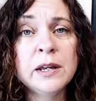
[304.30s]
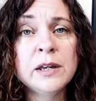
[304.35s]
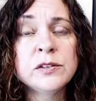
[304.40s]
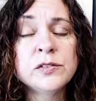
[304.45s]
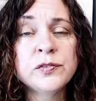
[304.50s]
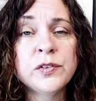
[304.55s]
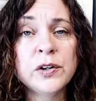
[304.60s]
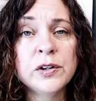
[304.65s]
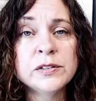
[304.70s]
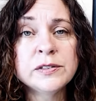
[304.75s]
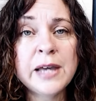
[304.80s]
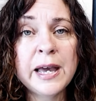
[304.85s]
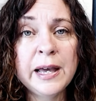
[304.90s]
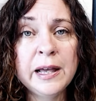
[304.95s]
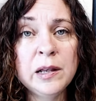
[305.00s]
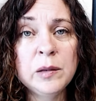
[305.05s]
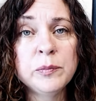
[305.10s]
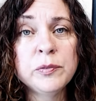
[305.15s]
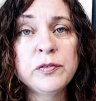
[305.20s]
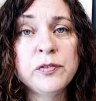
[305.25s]
as far as
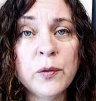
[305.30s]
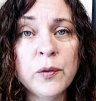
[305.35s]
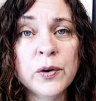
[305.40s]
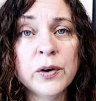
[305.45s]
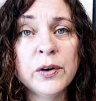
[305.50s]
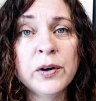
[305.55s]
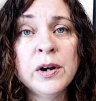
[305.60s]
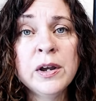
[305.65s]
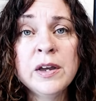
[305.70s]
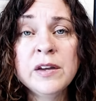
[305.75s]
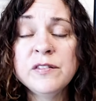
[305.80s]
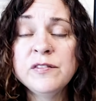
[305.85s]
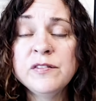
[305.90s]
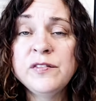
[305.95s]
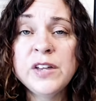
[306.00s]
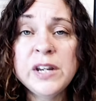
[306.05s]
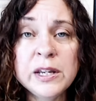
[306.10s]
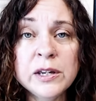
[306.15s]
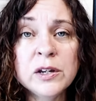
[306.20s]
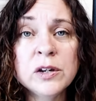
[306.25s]
help for
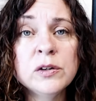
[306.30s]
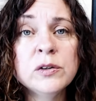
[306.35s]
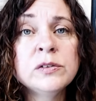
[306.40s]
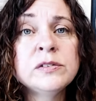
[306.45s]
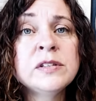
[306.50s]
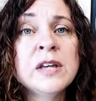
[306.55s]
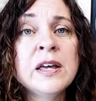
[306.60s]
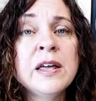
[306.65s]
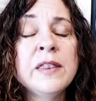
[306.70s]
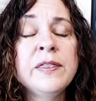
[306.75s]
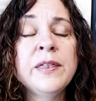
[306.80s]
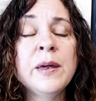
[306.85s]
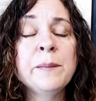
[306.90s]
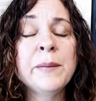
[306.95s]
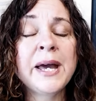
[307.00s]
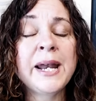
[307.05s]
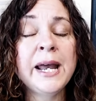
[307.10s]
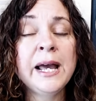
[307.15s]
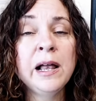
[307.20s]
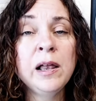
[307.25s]
videos that
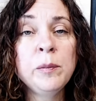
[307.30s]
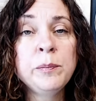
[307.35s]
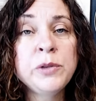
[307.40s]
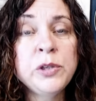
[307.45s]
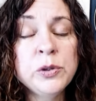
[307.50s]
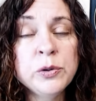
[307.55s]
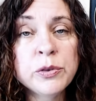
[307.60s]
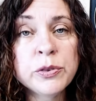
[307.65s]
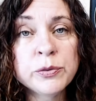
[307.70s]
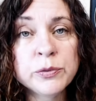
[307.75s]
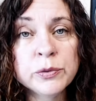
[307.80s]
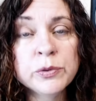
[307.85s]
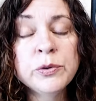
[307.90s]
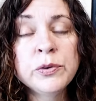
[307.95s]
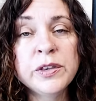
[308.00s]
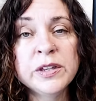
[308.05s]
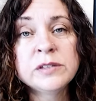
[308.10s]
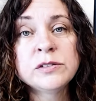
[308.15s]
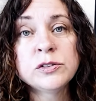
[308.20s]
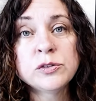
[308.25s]
might help you through
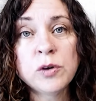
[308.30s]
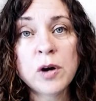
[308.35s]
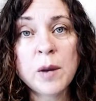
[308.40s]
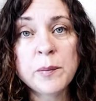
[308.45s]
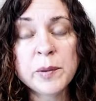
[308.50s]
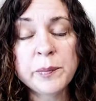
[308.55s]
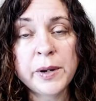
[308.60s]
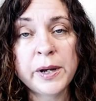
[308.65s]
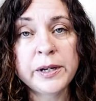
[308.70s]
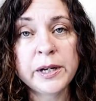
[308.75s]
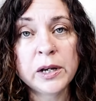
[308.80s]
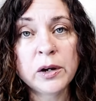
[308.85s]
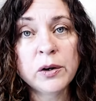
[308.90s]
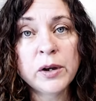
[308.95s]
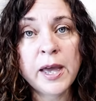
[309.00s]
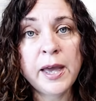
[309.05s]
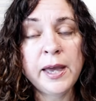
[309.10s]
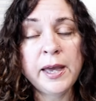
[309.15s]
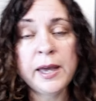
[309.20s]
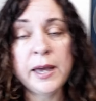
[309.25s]
this trauma bonding,
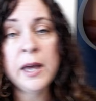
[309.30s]
okay?